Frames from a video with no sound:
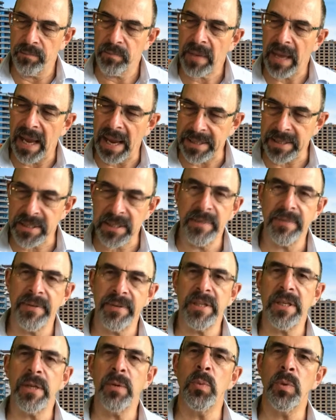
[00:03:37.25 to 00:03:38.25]

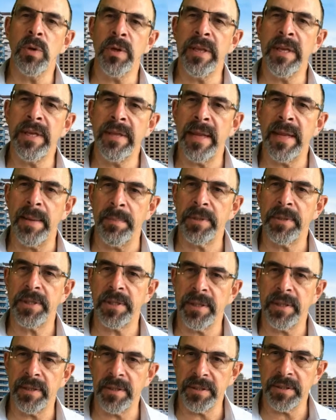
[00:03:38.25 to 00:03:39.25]
activity within that
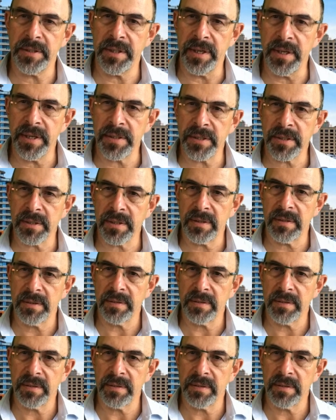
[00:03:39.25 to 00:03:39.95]
particular task.